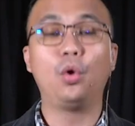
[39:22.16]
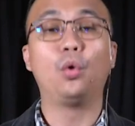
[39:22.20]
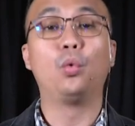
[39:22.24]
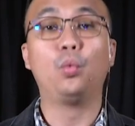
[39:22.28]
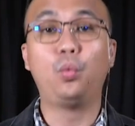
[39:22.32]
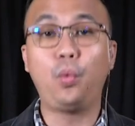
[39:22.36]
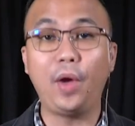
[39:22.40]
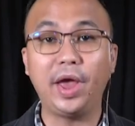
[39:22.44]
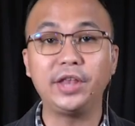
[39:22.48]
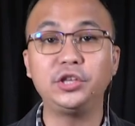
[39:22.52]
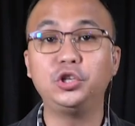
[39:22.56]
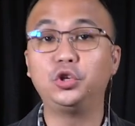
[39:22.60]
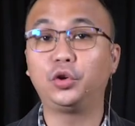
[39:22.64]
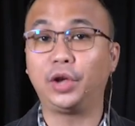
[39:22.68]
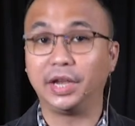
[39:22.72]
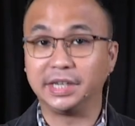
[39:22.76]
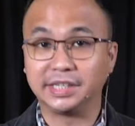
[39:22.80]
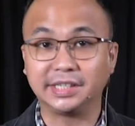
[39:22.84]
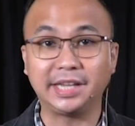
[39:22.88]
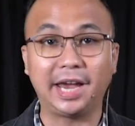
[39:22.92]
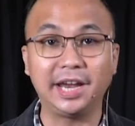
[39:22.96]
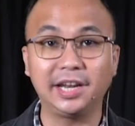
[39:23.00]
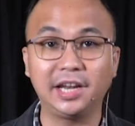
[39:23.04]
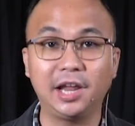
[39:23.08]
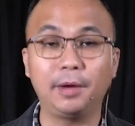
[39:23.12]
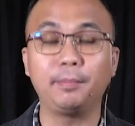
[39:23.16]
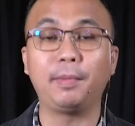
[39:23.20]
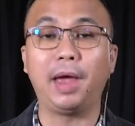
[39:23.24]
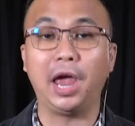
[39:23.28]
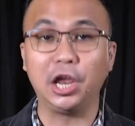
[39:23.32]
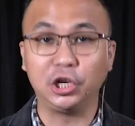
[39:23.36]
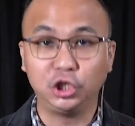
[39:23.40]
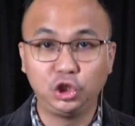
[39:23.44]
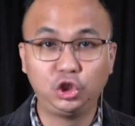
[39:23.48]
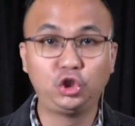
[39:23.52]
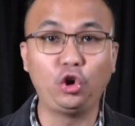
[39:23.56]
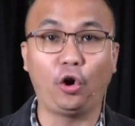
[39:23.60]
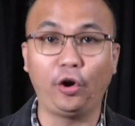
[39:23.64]
when you can sign up
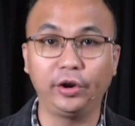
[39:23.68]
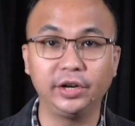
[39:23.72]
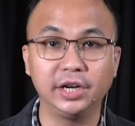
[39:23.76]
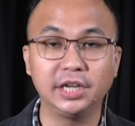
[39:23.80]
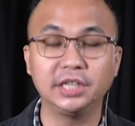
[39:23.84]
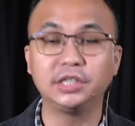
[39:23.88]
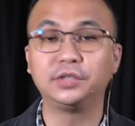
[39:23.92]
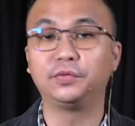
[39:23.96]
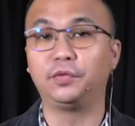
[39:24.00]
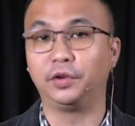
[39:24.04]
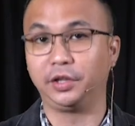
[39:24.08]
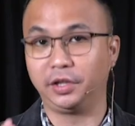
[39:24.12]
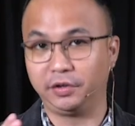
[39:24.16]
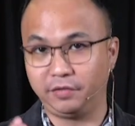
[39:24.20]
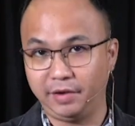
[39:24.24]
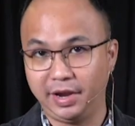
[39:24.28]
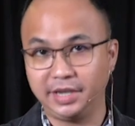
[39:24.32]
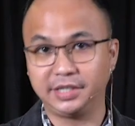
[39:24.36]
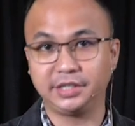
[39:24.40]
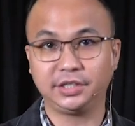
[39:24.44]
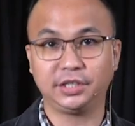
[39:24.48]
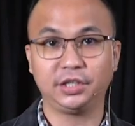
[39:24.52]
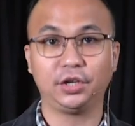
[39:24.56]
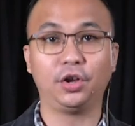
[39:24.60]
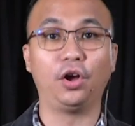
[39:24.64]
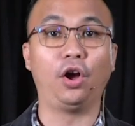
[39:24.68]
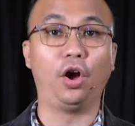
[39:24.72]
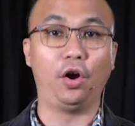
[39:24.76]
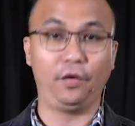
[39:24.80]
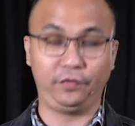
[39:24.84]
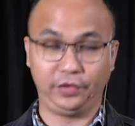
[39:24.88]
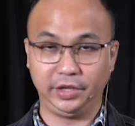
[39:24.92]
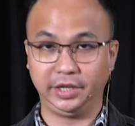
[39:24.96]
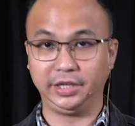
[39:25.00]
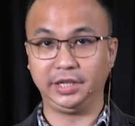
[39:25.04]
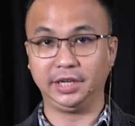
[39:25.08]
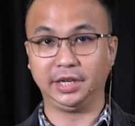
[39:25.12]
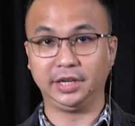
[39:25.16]
and join us for the rest
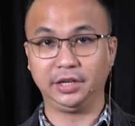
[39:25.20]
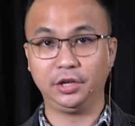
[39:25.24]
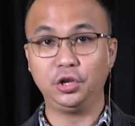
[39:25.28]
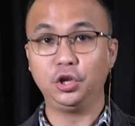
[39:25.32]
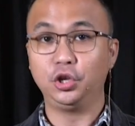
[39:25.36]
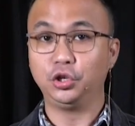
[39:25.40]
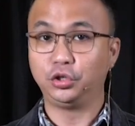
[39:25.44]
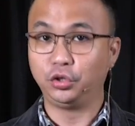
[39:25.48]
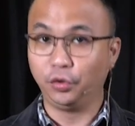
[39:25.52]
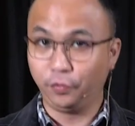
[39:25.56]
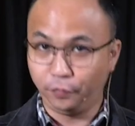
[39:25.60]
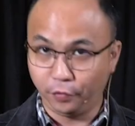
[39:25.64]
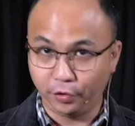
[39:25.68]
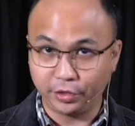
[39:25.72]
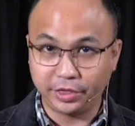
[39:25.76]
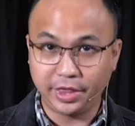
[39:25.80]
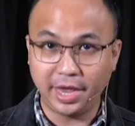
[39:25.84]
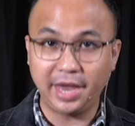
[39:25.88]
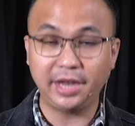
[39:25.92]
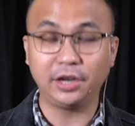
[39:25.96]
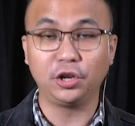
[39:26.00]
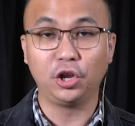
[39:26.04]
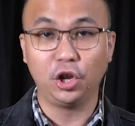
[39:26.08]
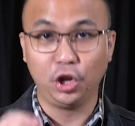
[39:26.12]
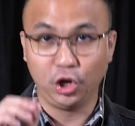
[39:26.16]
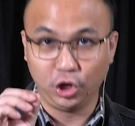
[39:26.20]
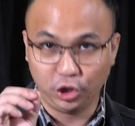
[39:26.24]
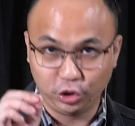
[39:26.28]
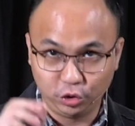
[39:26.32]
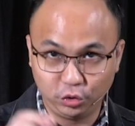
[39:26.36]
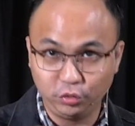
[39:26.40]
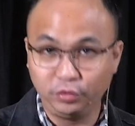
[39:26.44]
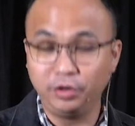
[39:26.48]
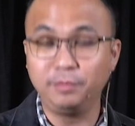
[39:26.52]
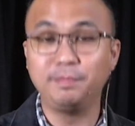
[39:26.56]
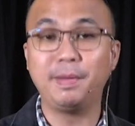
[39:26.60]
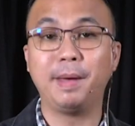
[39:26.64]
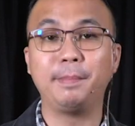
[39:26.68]
of the year. So for that,
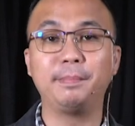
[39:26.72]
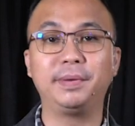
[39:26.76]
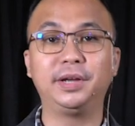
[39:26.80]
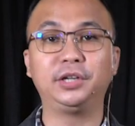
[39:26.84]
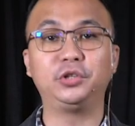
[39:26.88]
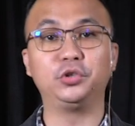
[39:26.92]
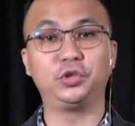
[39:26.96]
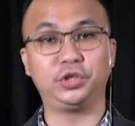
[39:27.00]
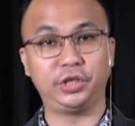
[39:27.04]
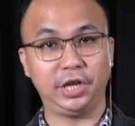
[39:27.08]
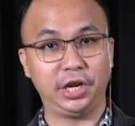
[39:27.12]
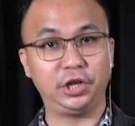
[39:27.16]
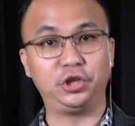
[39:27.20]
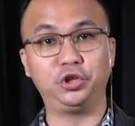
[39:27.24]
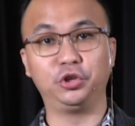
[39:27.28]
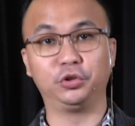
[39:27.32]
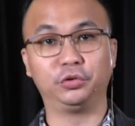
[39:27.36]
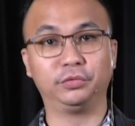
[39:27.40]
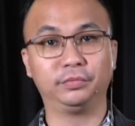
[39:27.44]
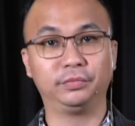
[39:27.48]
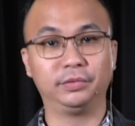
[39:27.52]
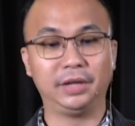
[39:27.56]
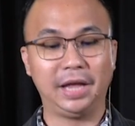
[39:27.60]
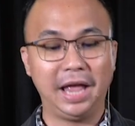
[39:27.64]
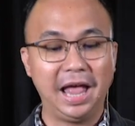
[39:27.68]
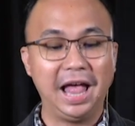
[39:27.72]
do remember to stay tuned.